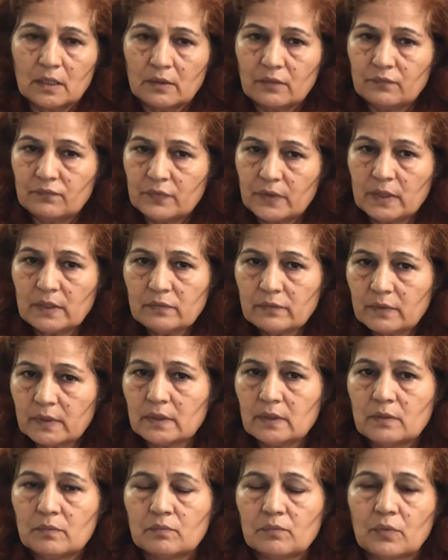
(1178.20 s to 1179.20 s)
very,
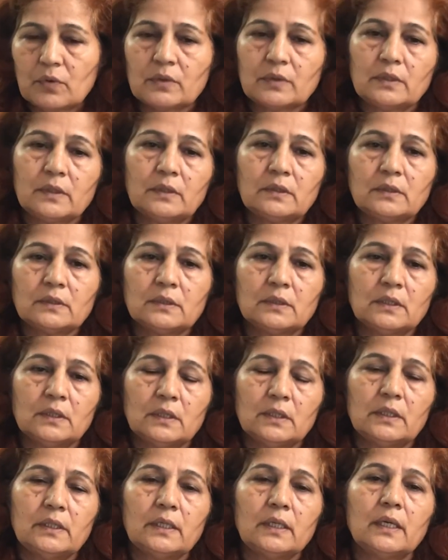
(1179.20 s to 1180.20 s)
very important
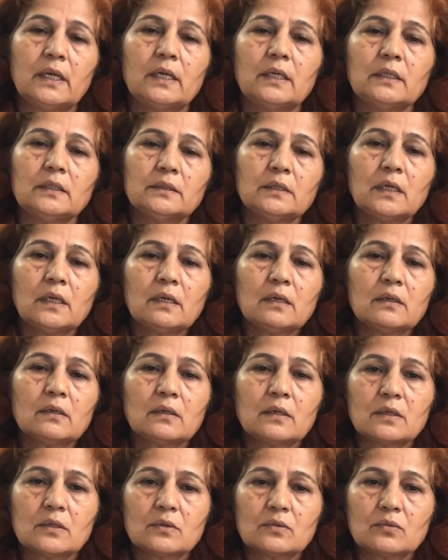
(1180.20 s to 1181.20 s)
regarding the
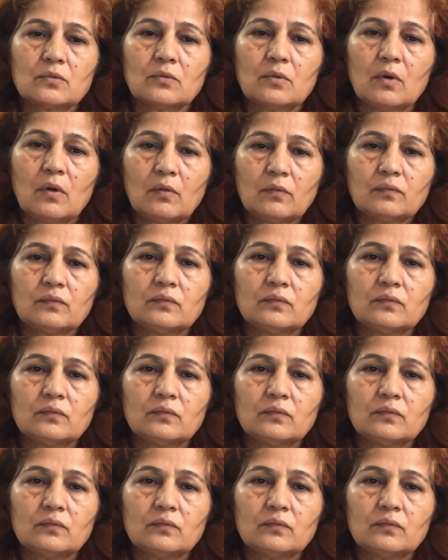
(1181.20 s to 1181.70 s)
control of